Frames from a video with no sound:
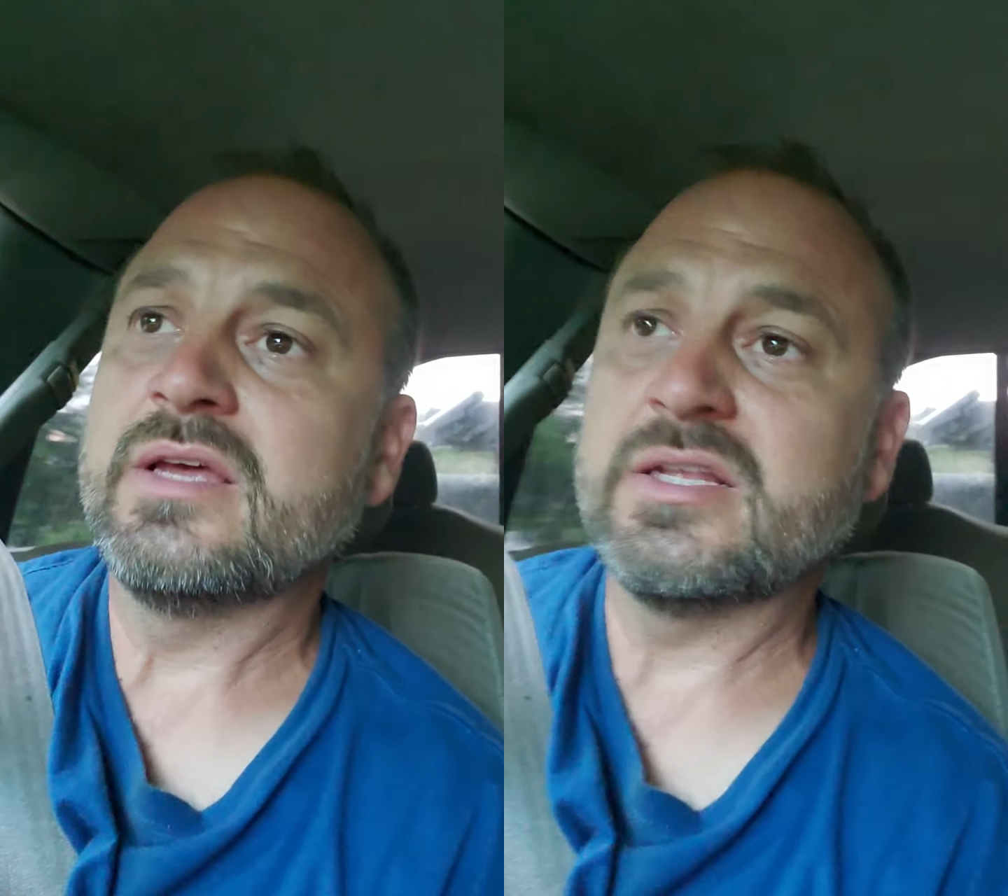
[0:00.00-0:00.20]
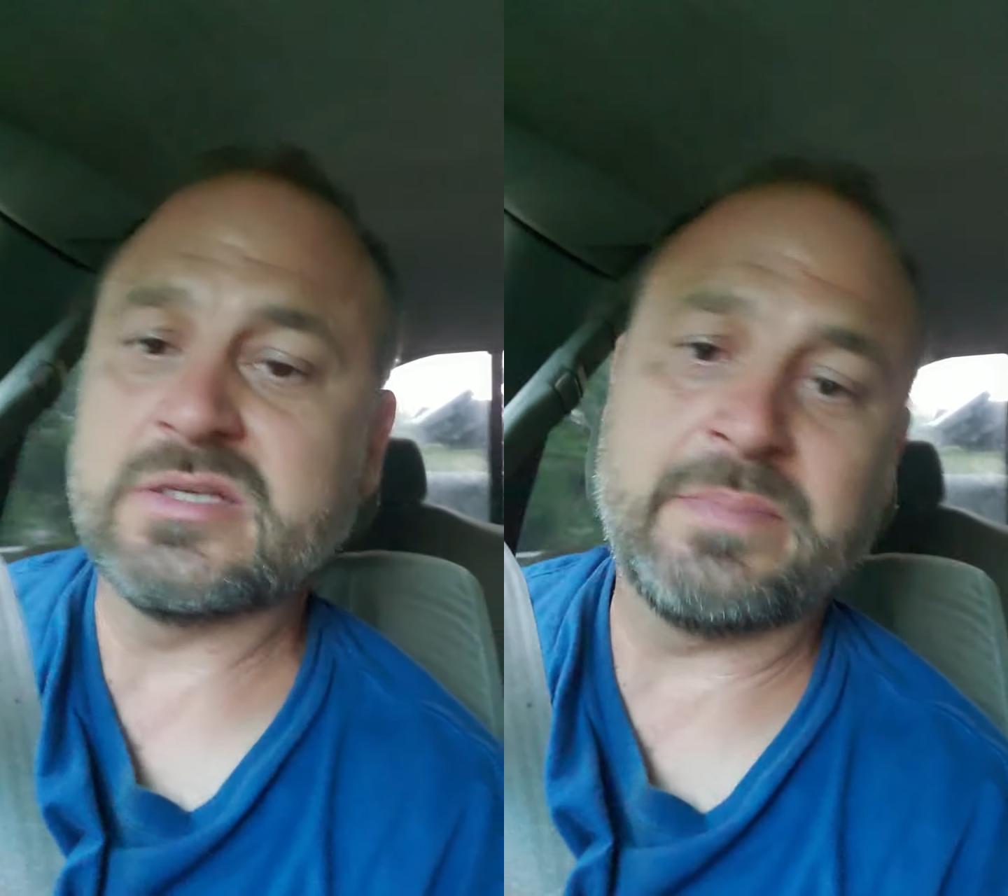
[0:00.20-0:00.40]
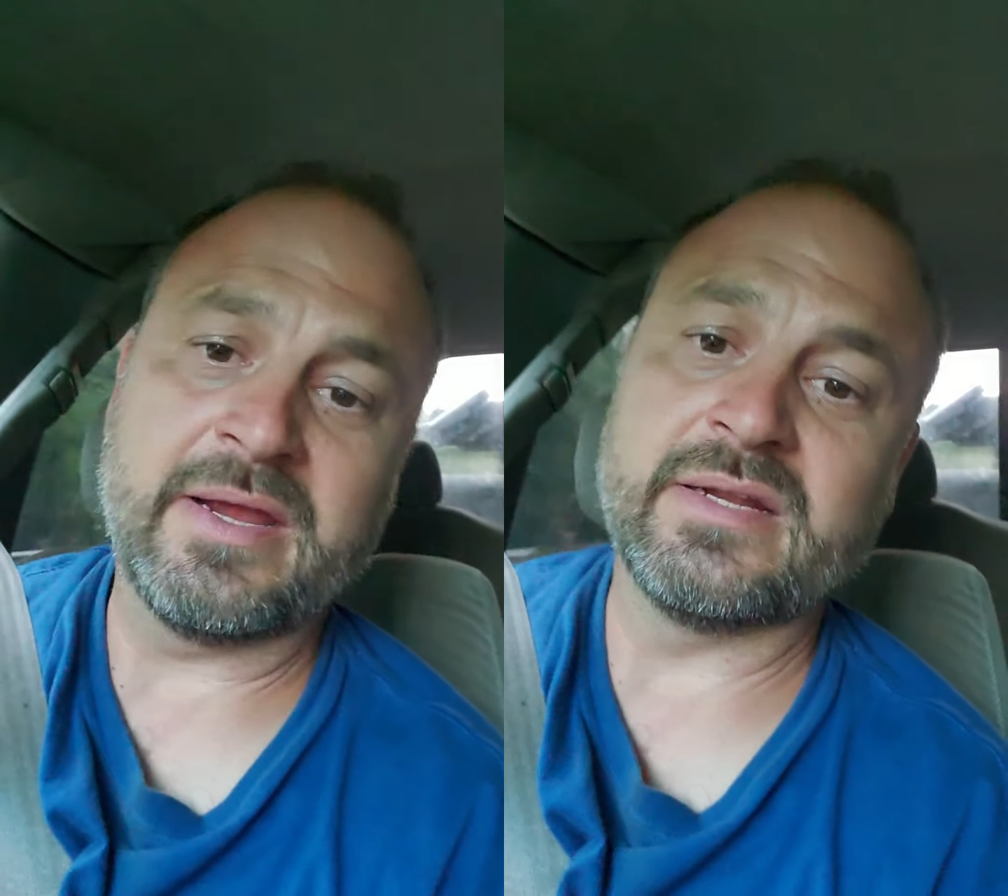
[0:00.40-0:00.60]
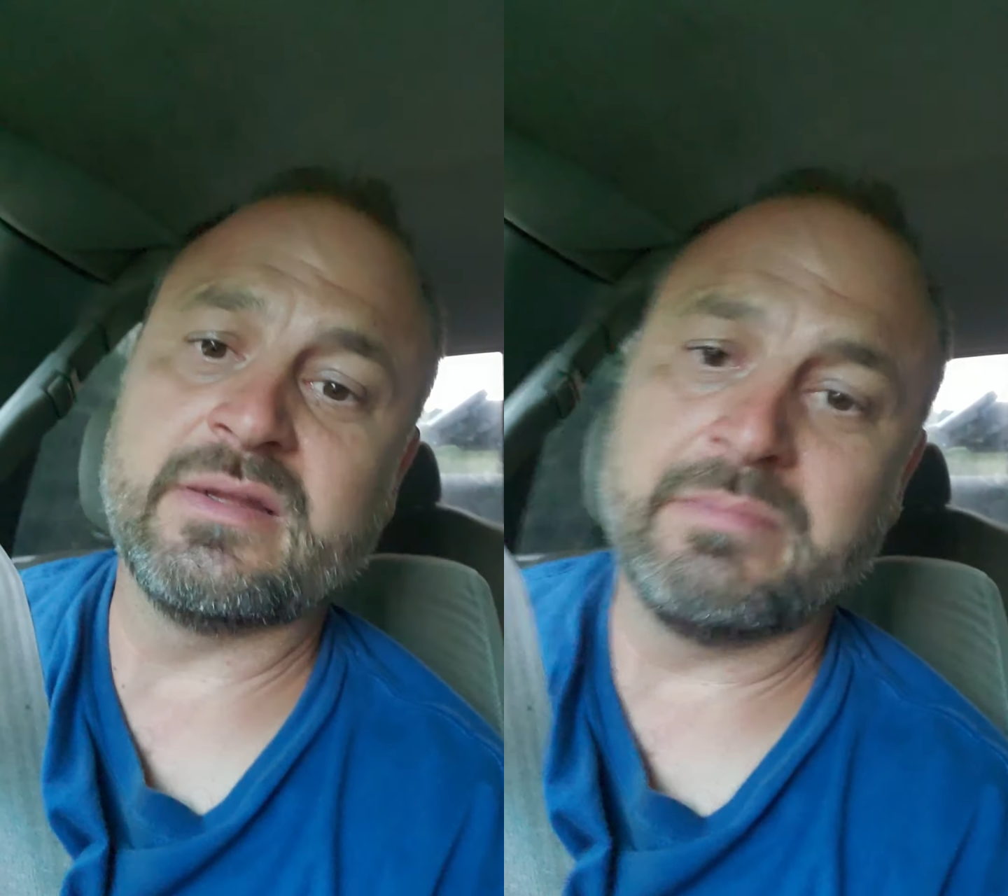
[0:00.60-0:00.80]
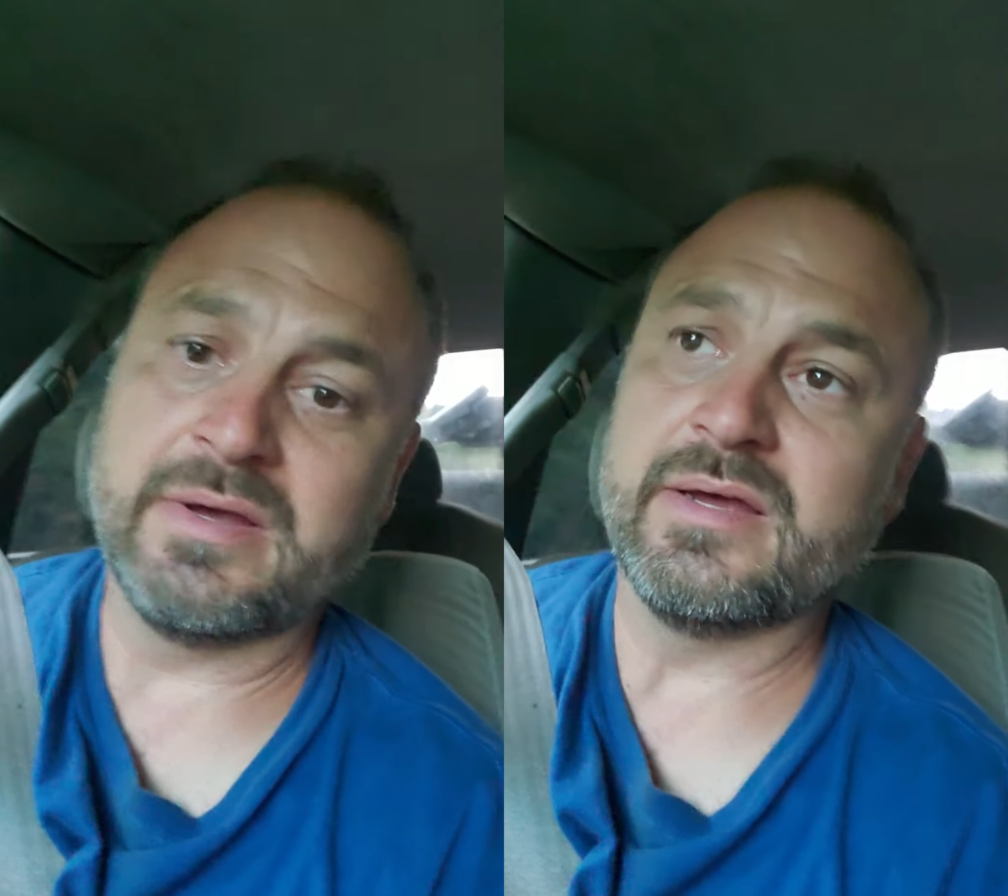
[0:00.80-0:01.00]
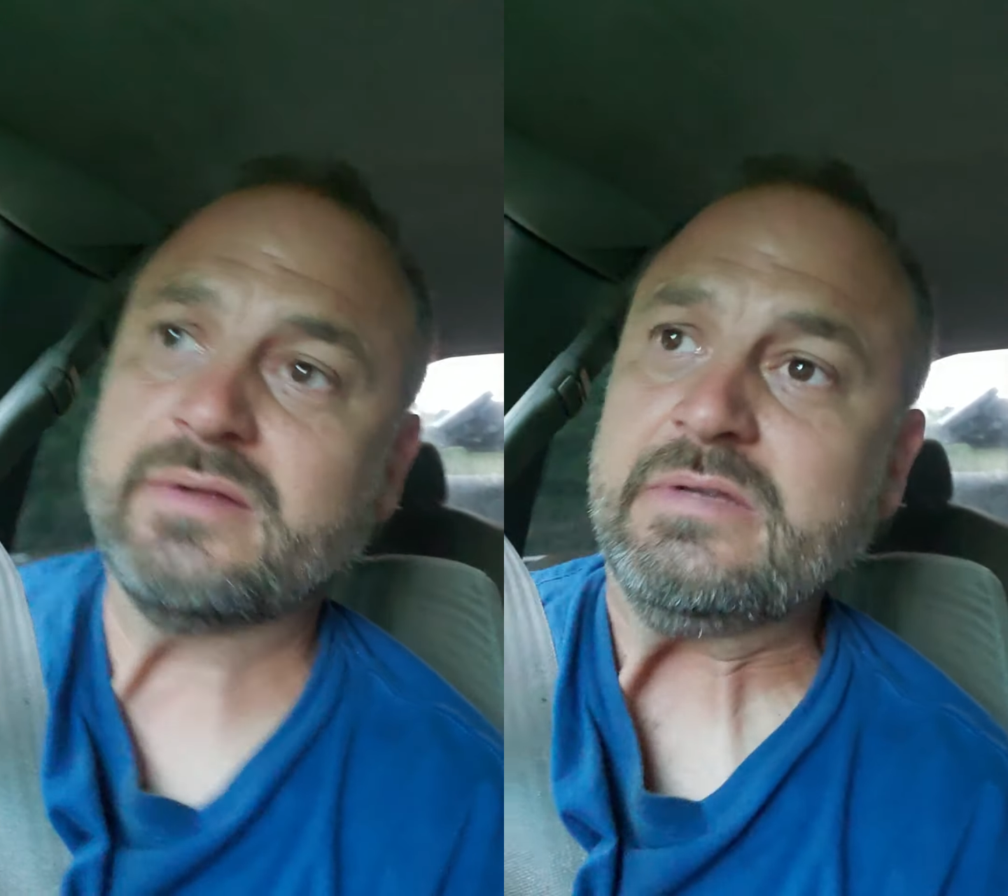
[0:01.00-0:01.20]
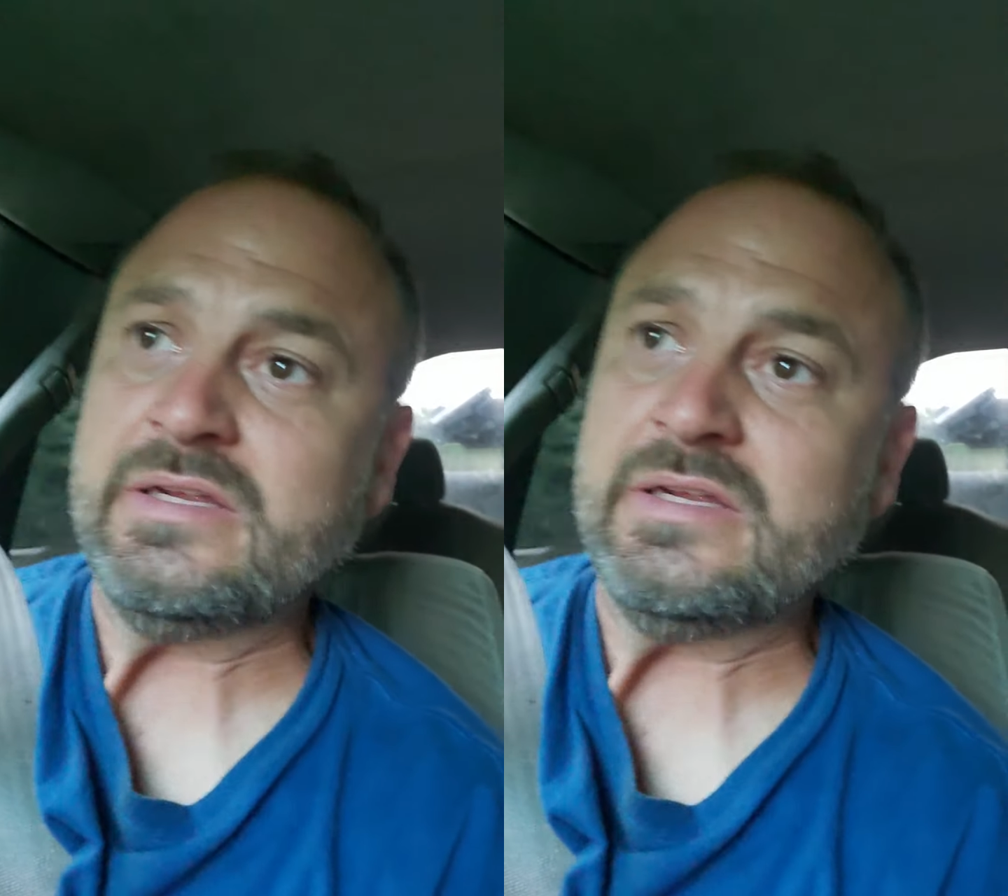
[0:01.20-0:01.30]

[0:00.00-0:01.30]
it's a pain in the butt.